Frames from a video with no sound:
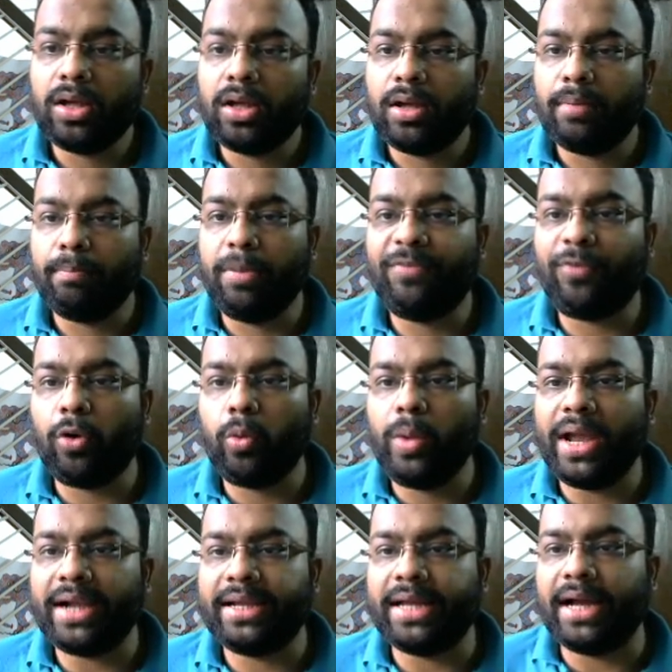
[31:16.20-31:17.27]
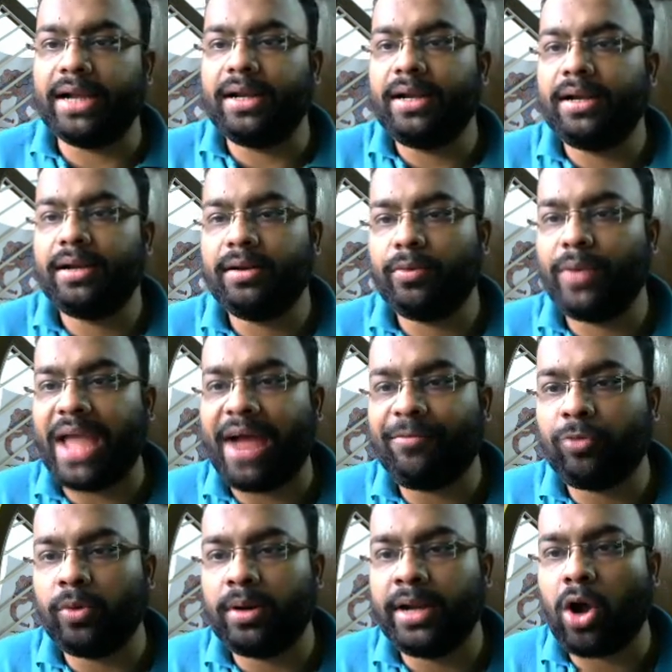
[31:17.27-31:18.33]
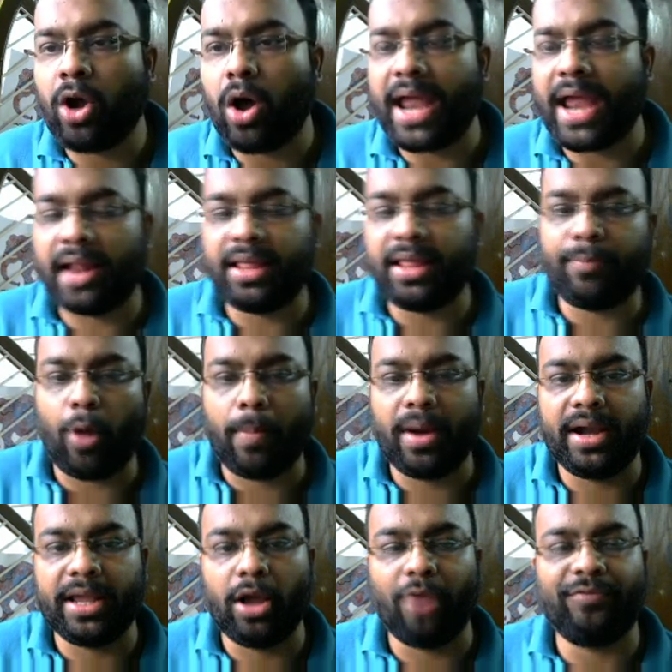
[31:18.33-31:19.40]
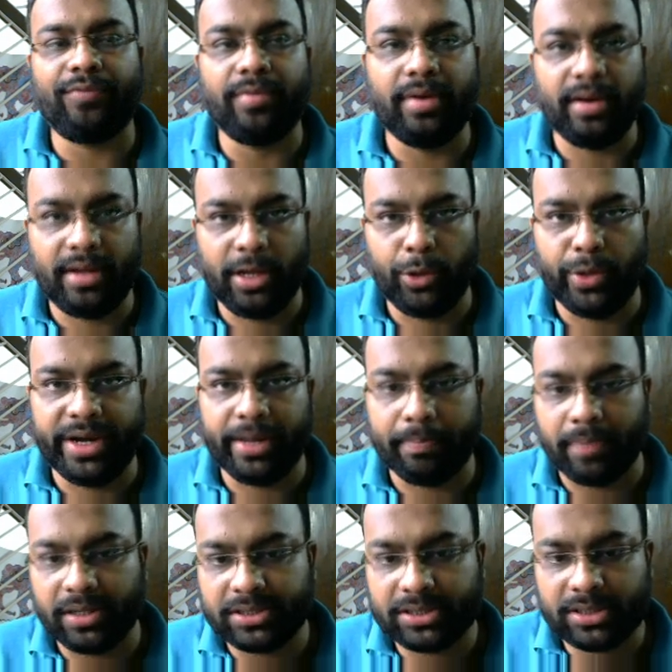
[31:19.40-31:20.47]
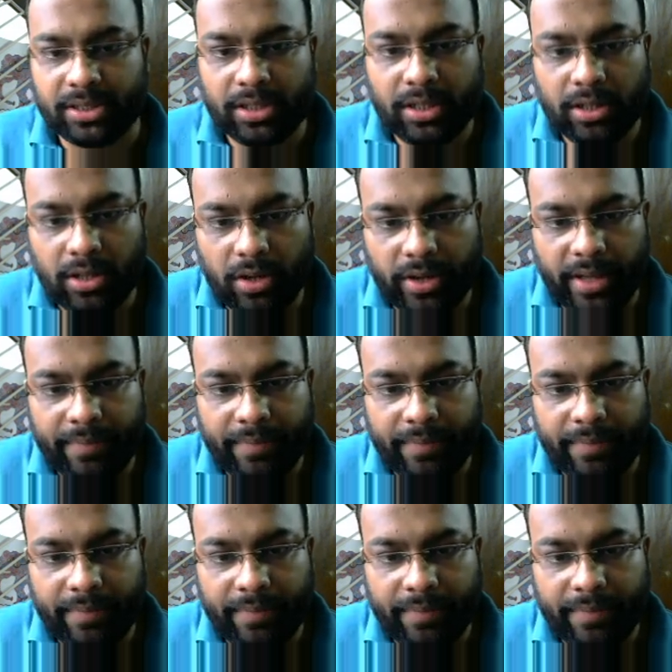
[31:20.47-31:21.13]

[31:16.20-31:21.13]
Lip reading: Before we are done, we have to recall another property of unit impulse. Okay.